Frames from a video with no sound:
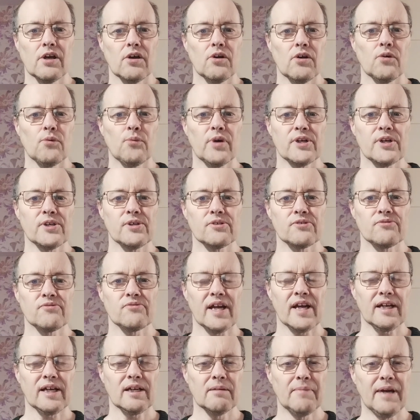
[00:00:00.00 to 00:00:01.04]
which was
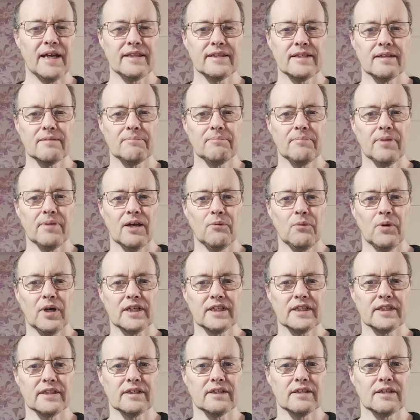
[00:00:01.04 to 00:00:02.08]
recommended by one
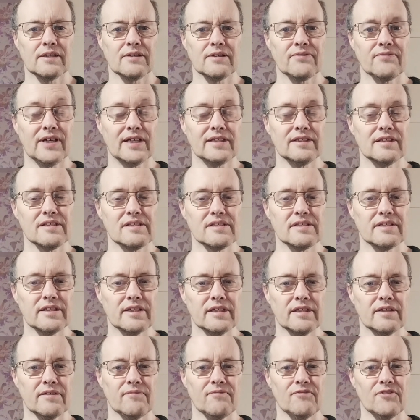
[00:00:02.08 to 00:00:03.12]
of the
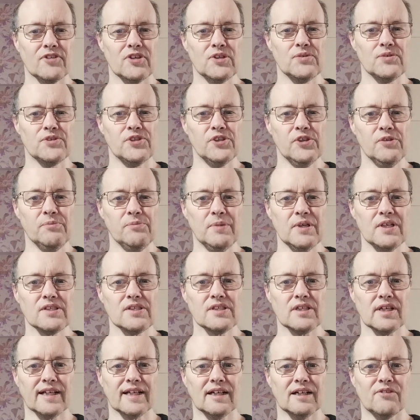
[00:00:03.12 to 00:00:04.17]
fantasy YouTubers. I
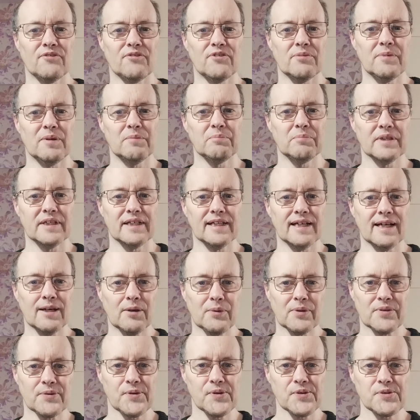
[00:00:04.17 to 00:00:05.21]
can't remember now
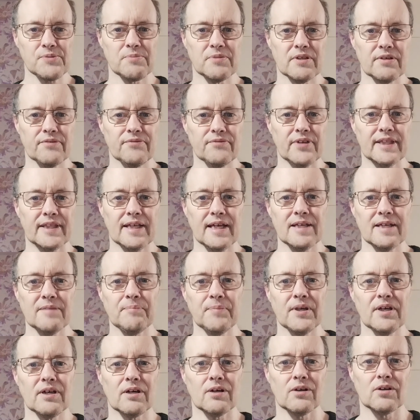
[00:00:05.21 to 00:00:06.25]
whether it's Merphy
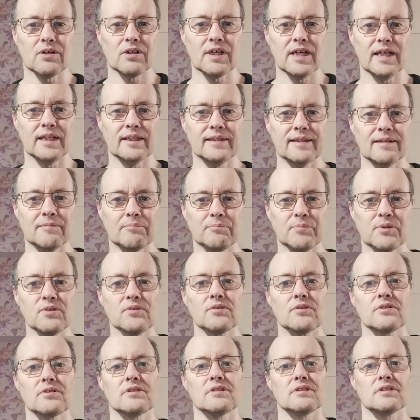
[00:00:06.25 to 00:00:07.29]
Napier or Elliot
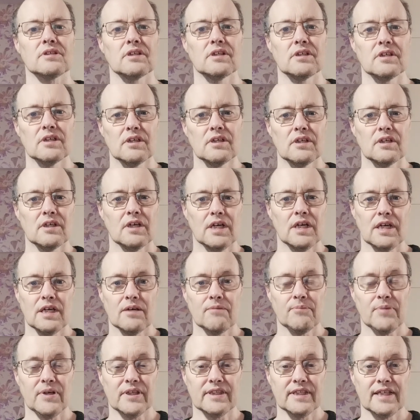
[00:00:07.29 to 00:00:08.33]
Brooks,
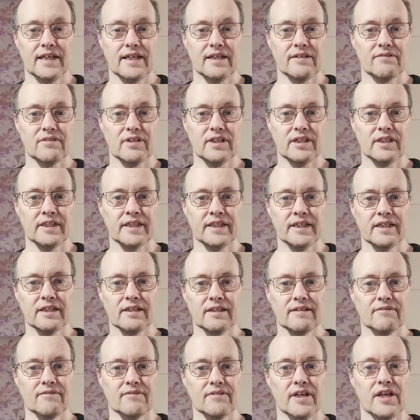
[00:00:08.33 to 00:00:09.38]
but they really
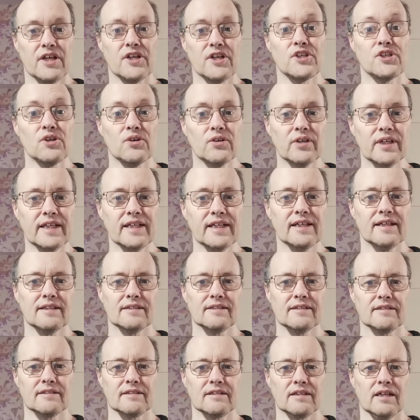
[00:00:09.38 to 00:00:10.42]
enjoyed it
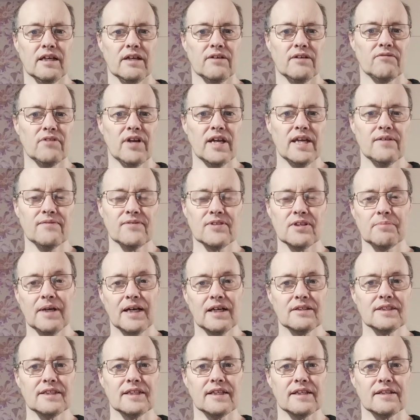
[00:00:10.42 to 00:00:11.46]
and raved
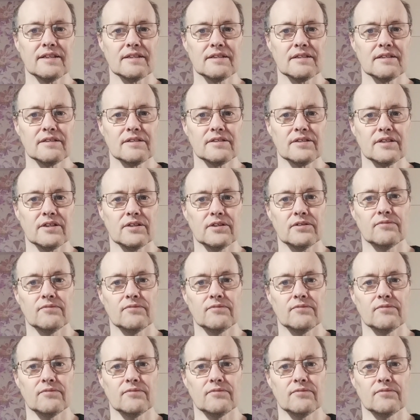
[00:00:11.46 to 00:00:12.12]
about it. So,